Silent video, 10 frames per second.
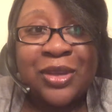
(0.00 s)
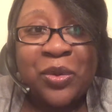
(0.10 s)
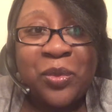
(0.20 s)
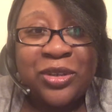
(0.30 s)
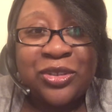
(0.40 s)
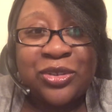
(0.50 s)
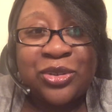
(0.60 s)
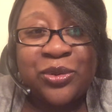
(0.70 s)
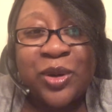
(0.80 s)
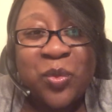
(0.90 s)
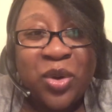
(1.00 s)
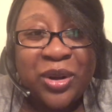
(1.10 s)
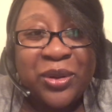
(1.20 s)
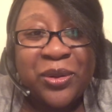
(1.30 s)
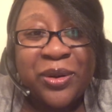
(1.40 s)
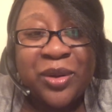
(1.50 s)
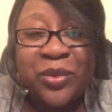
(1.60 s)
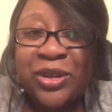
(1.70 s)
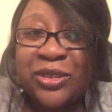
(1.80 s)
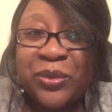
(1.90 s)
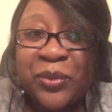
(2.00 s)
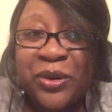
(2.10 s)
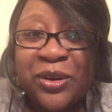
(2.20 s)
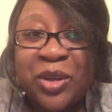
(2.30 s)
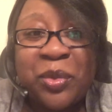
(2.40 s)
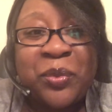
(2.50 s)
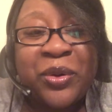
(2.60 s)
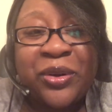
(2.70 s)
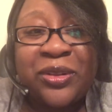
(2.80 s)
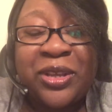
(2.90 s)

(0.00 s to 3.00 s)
What's the story of Morning Glory? What is the word, hummingbird?